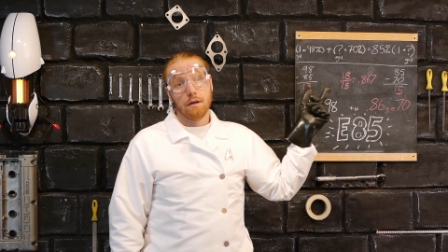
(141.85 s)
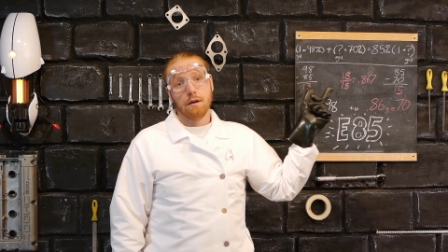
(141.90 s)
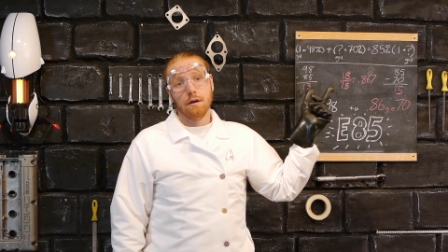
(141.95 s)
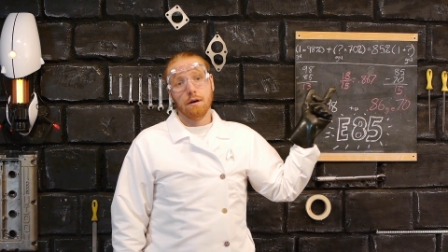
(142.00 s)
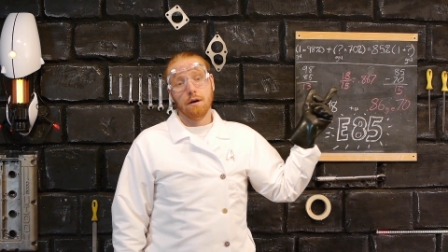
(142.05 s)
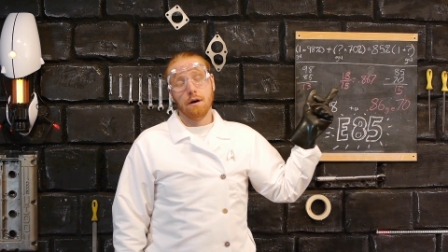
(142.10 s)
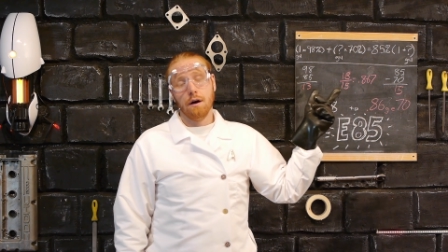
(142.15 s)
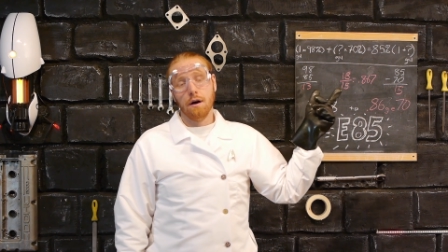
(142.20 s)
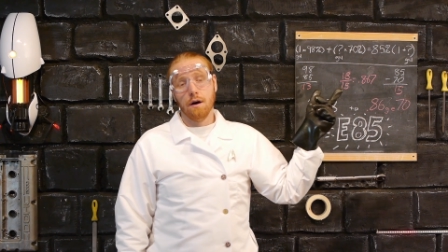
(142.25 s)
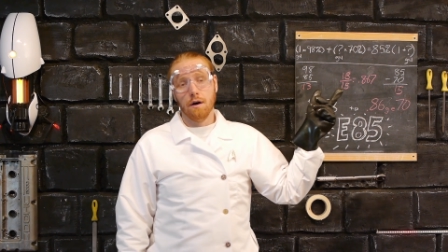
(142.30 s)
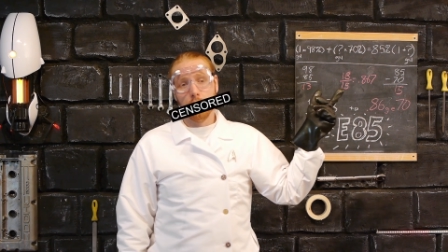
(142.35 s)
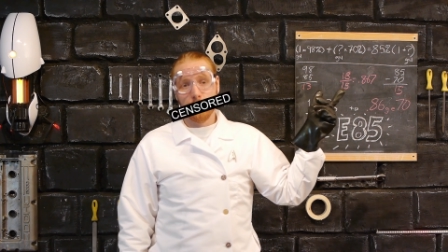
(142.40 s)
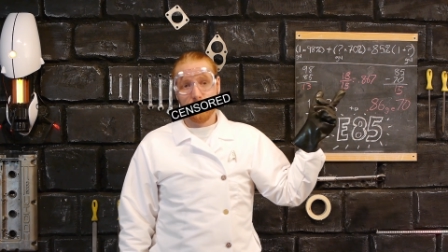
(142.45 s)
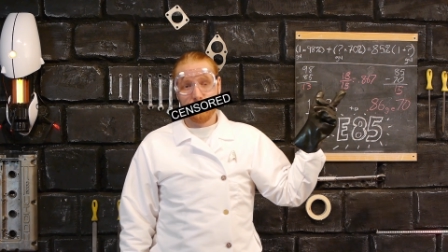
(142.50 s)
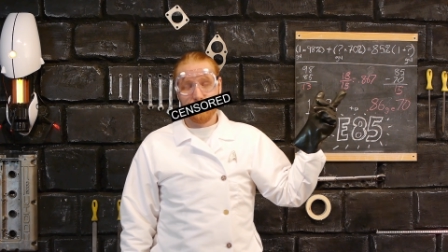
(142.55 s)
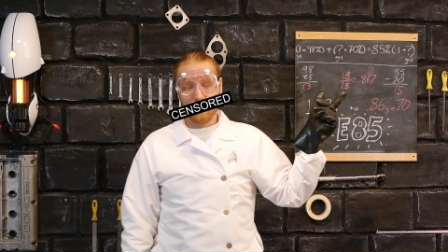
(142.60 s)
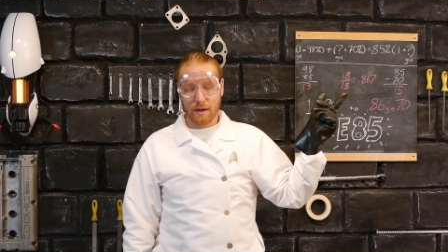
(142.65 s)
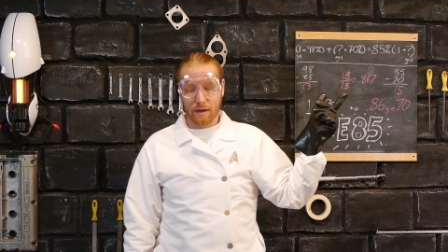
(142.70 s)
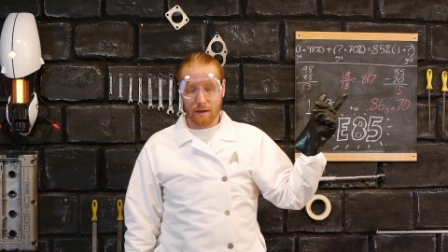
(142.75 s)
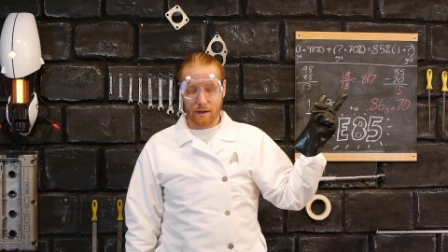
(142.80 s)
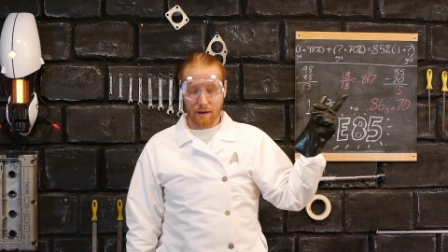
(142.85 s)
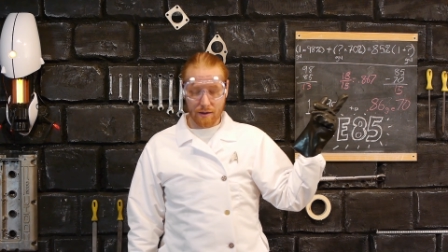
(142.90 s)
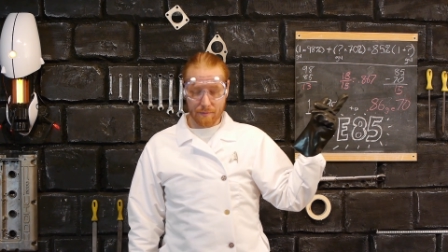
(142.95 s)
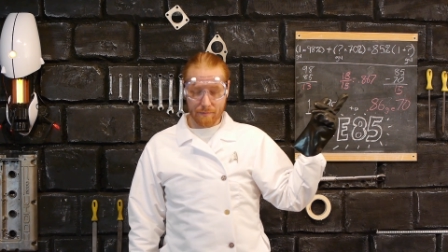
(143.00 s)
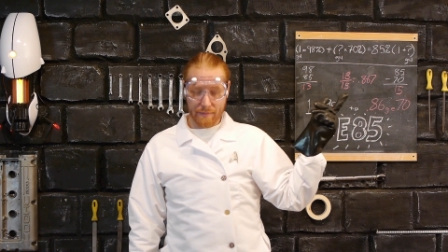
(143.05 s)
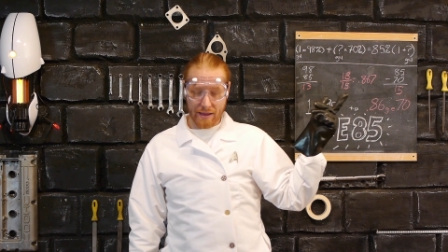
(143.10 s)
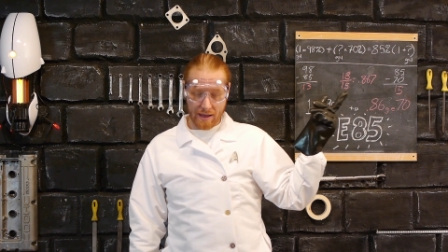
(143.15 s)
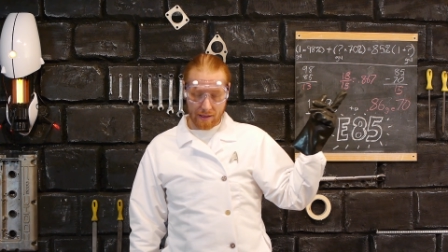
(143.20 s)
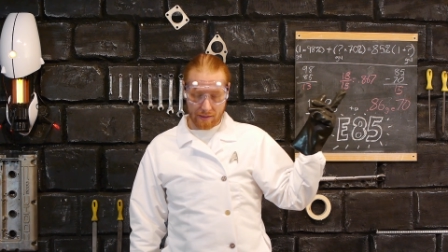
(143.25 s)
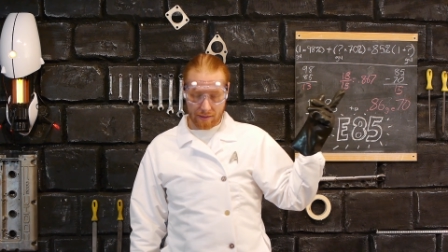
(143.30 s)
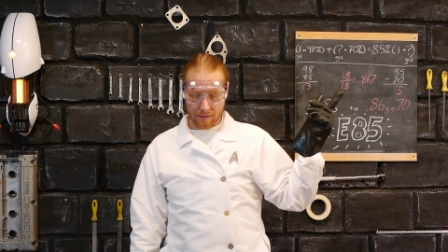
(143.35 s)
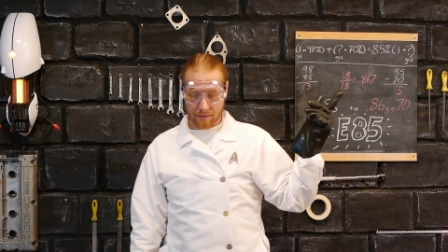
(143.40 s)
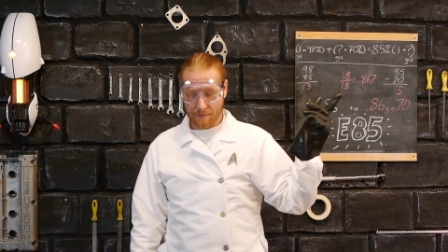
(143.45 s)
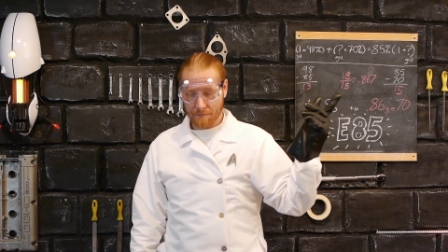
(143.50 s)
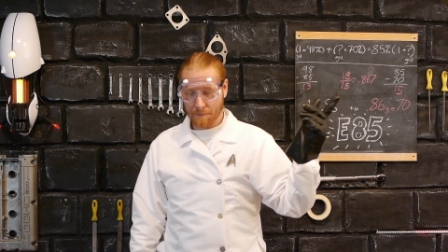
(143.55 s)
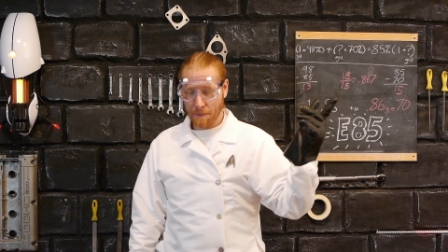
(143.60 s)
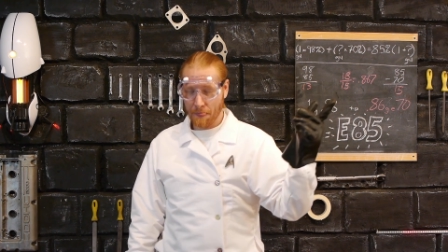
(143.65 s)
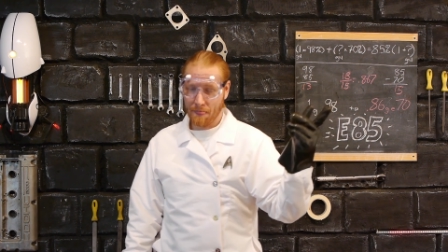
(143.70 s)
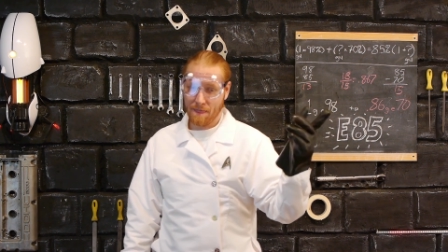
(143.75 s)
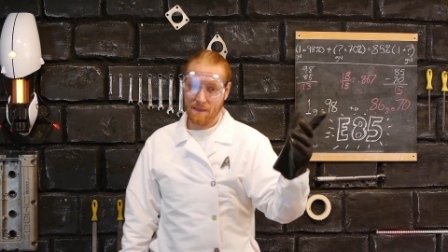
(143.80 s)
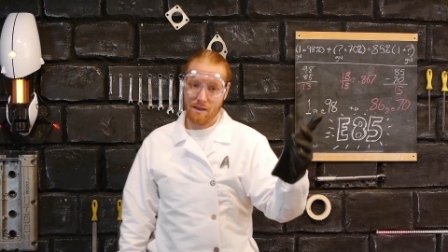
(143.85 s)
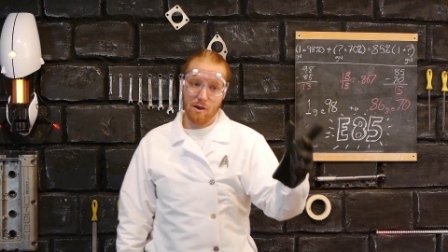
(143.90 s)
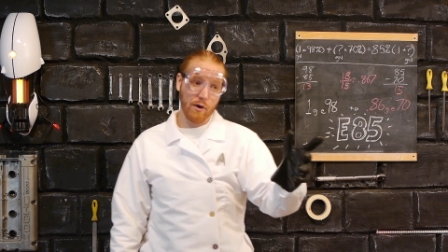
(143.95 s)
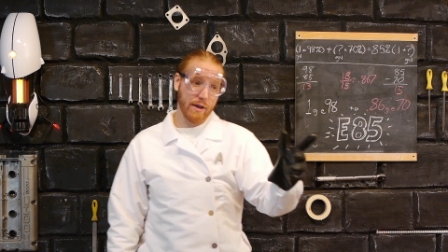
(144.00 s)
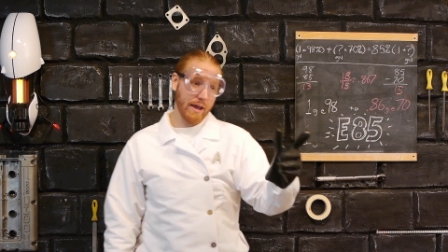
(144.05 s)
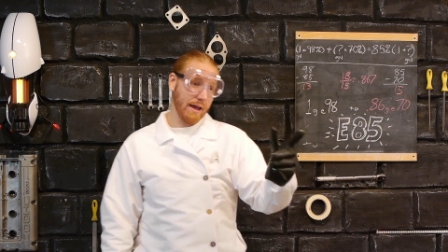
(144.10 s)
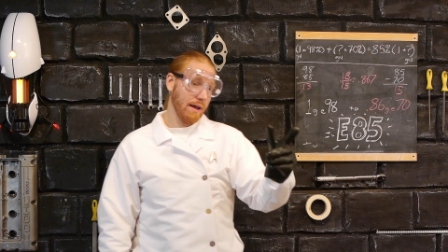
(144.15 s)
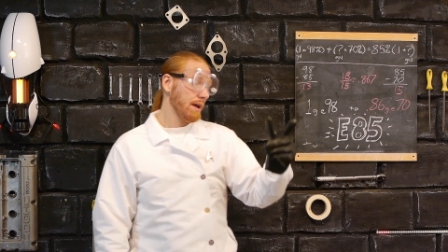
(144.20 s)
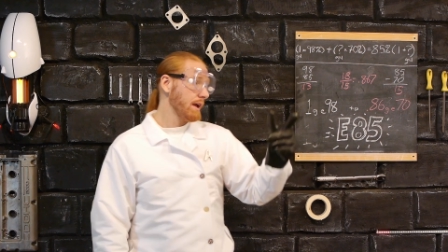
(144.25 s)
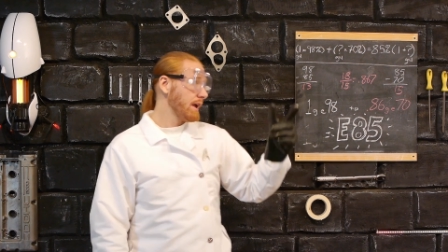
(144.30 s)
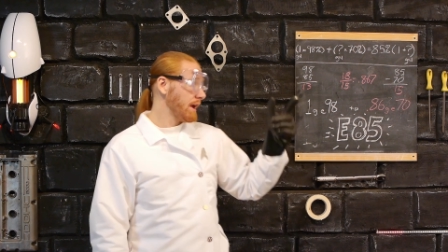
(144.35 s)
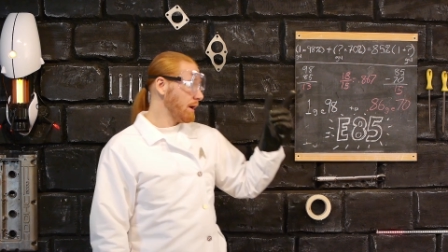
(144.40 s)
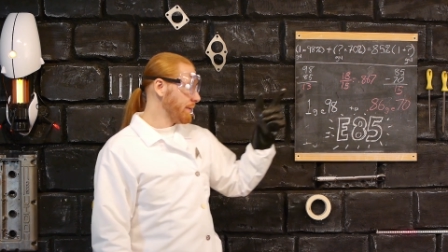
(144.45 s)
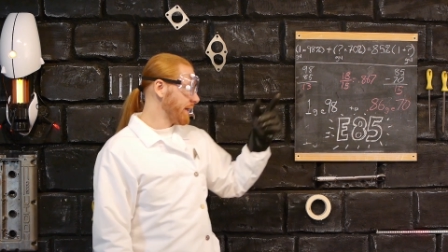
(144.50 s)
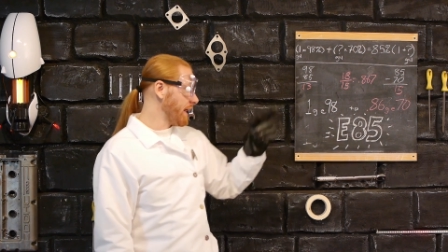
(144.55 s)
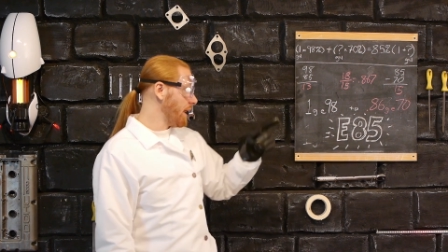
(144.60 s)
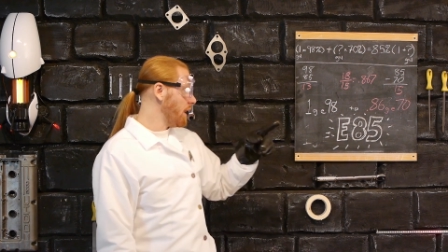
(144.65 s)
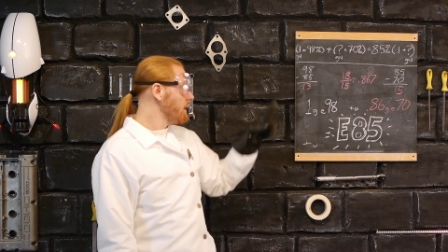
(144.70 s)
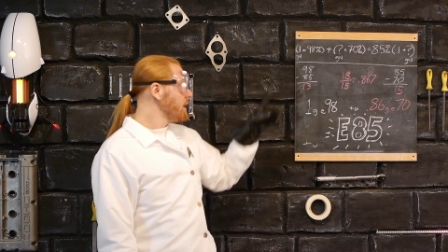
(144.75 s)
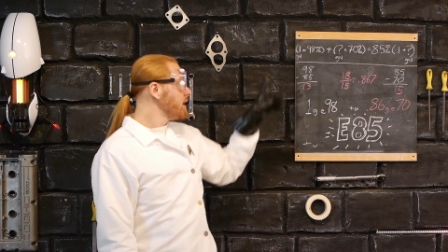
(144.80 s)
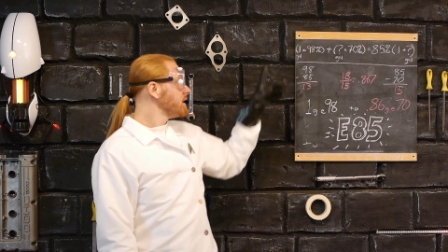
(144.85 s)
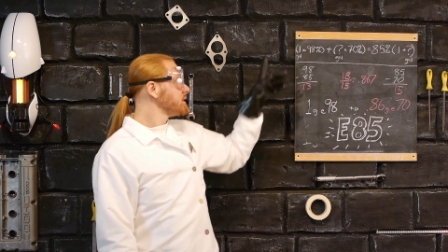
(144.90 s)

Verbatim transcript: Oh my God, math. Okay, here we go.